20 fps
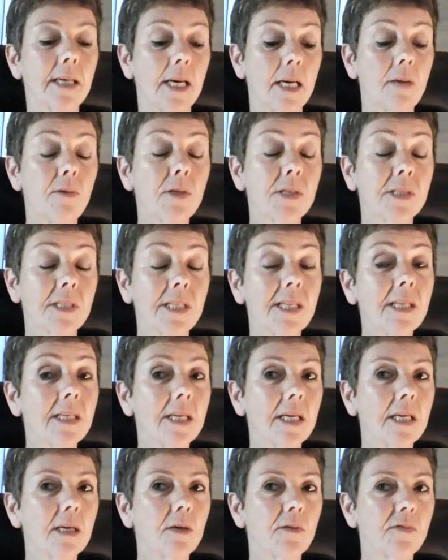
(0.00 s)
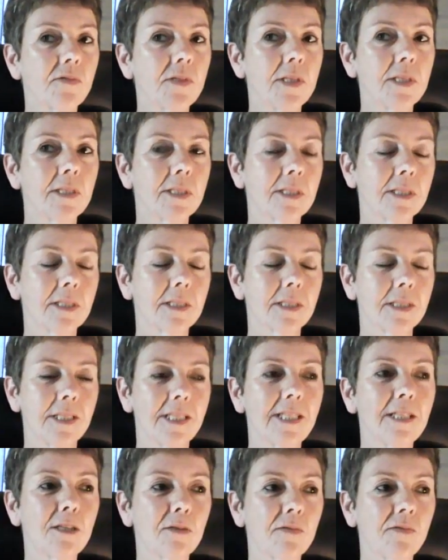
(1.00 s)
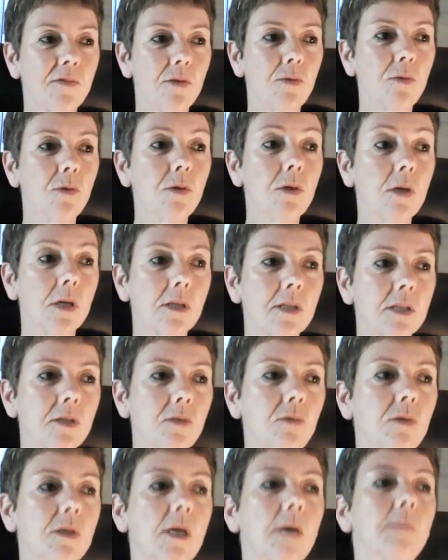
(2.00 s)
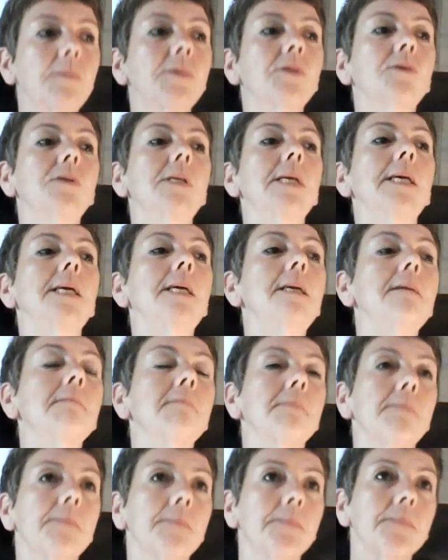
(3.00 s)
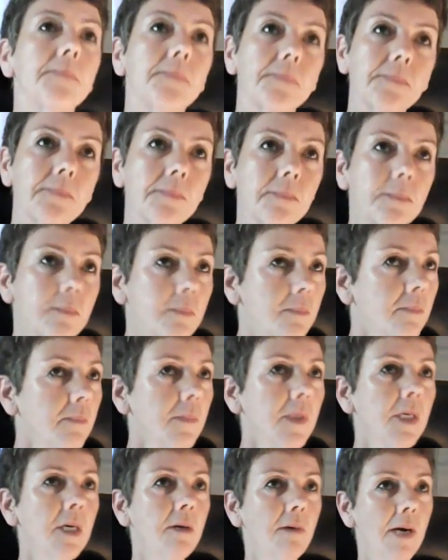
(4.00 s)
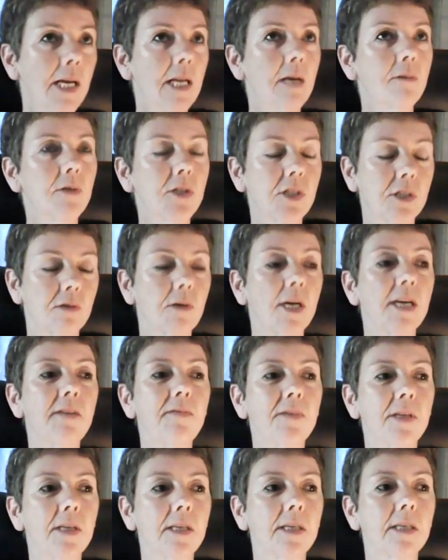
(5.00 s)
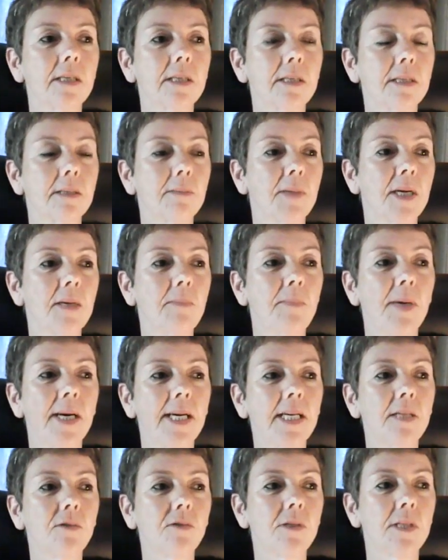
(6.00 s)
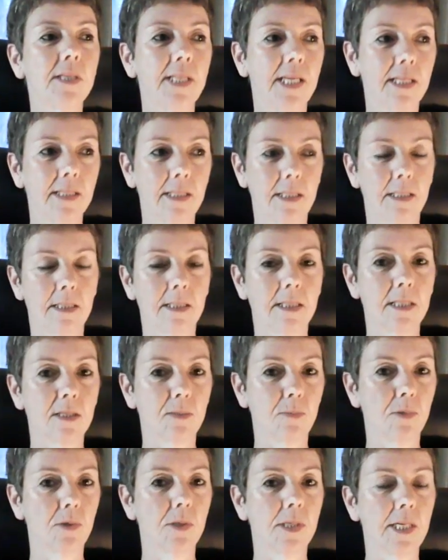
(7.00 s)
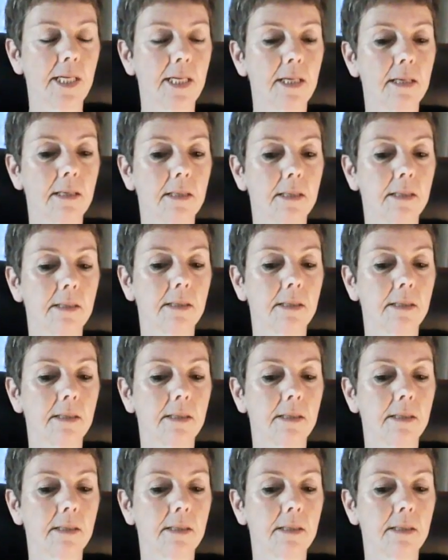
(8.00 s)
I was thinking of this interview, gonna to come today, while I was driving my bike to the dentist this morning.